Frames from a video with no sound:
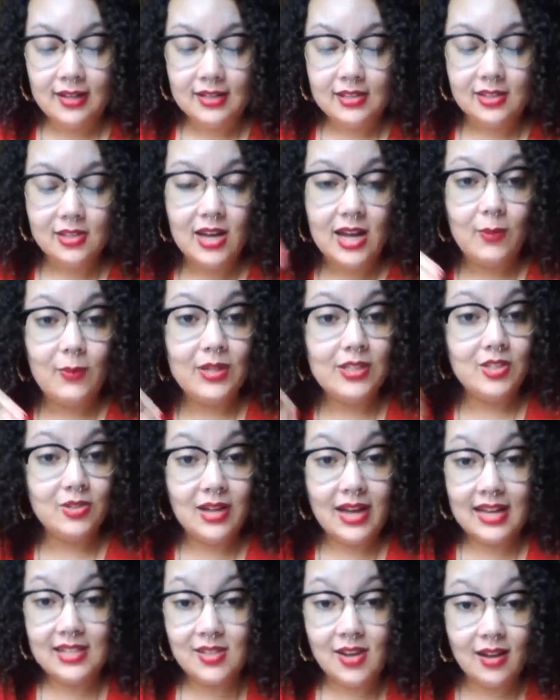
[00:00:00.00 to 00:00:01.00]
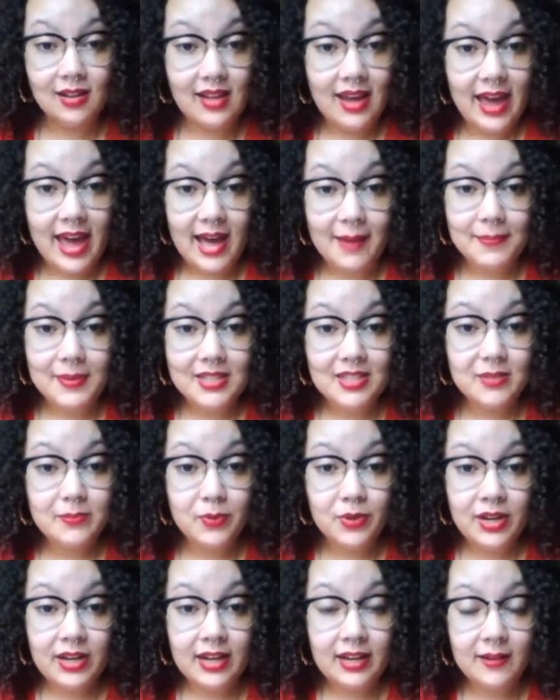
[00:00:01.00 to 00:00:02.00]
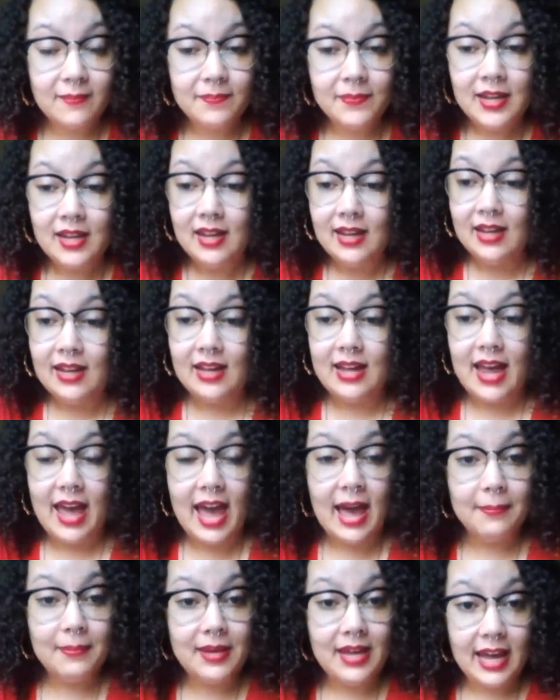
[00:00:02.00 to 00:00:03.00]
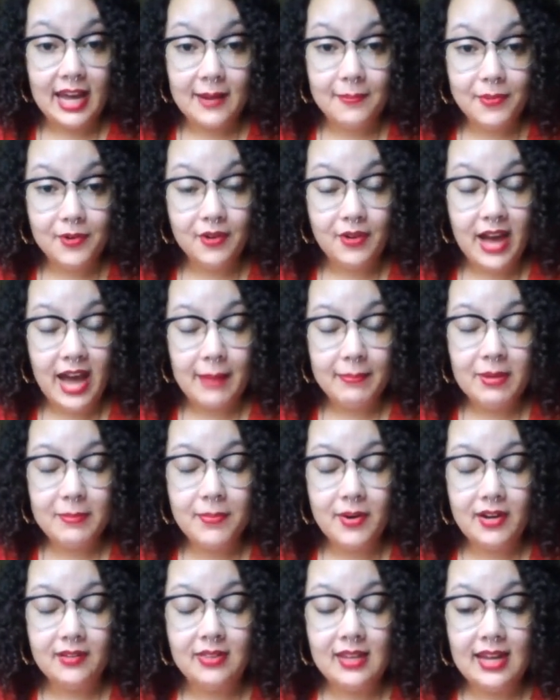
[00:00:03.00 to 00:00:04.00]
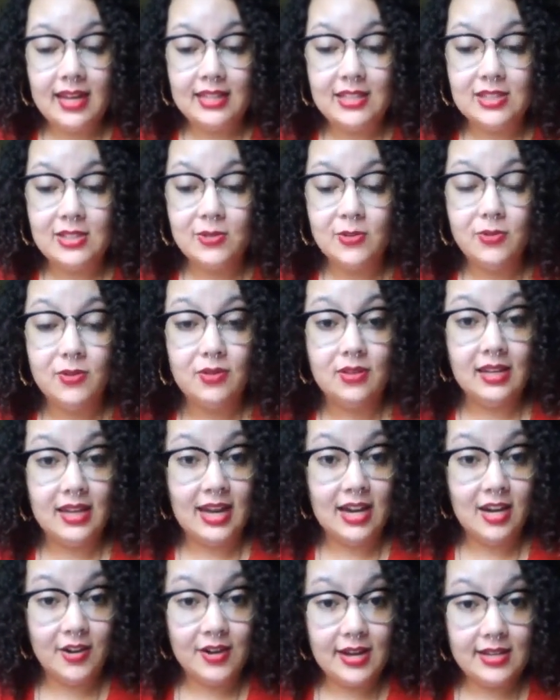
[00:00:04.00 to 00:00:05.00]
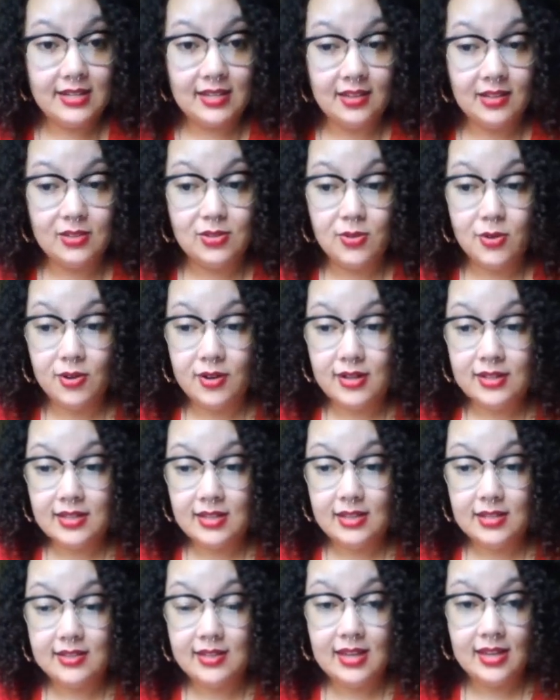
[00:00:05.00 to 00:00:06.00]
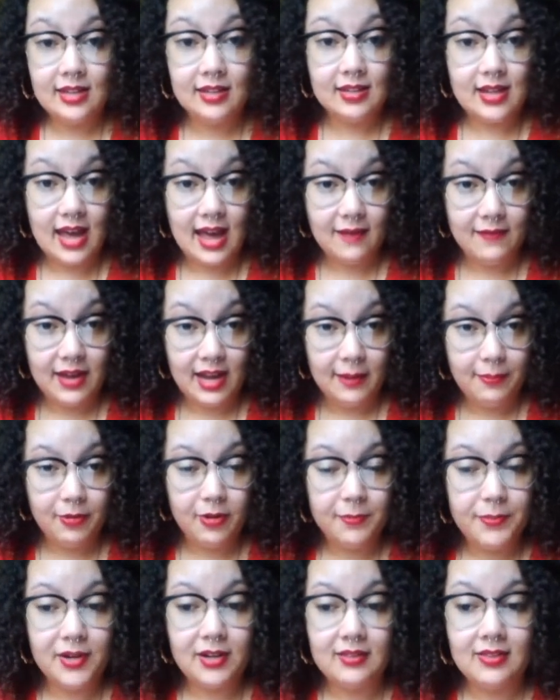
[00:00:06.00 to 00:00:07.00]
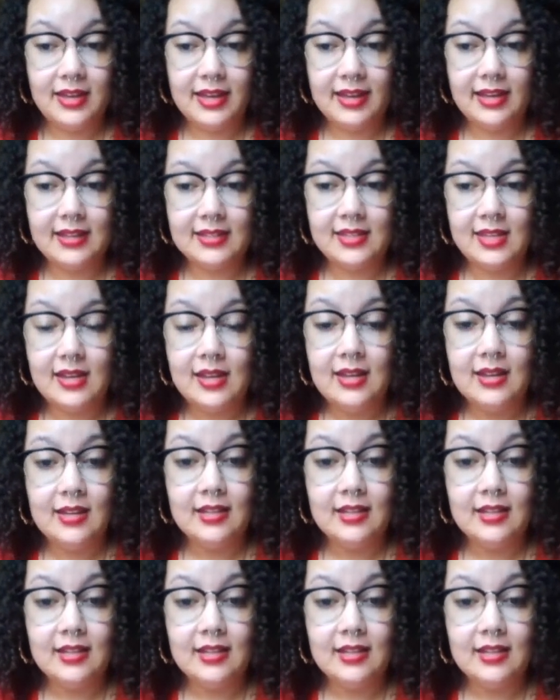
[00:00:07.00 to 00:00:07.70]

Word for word: So I wish you guys all a happy spring, a happy April, happy birthday to the Aries and the Tauruses that have April birthdays.